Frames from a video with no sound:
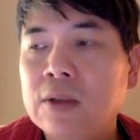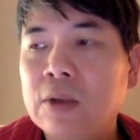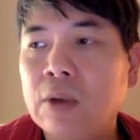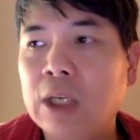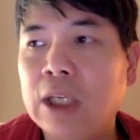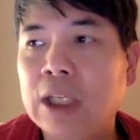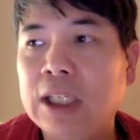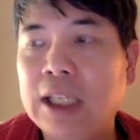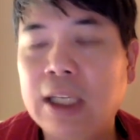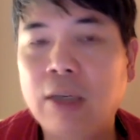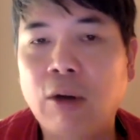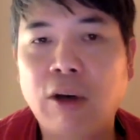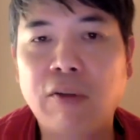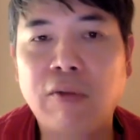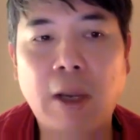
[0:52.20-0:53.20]
So
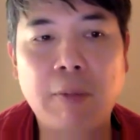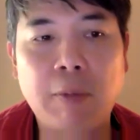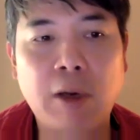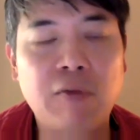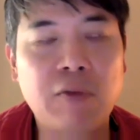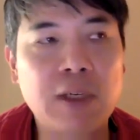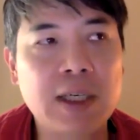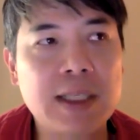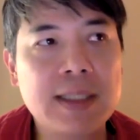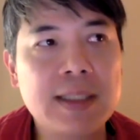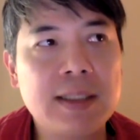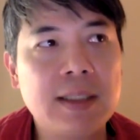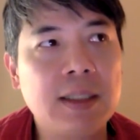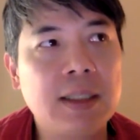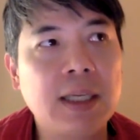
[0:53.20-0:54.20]
indeed, on the February
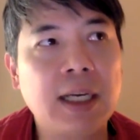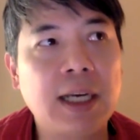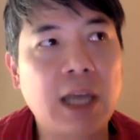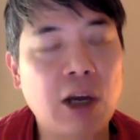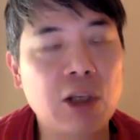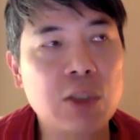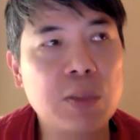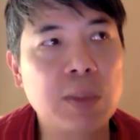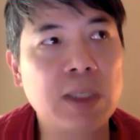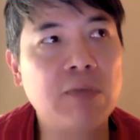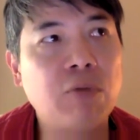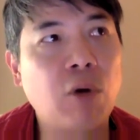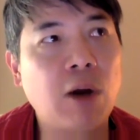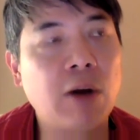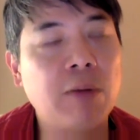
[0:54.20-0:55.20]
1st, the
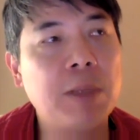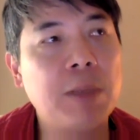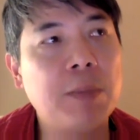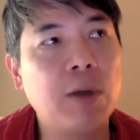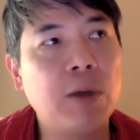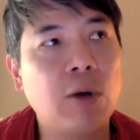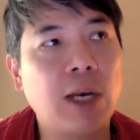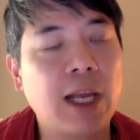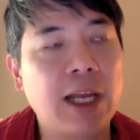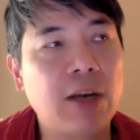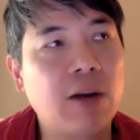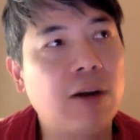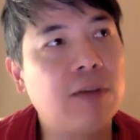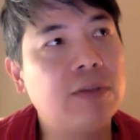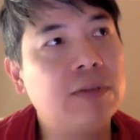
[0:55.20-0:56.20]
announcement 400 people got laid
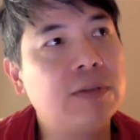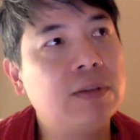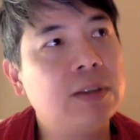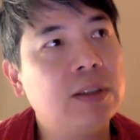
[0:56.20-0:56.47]
off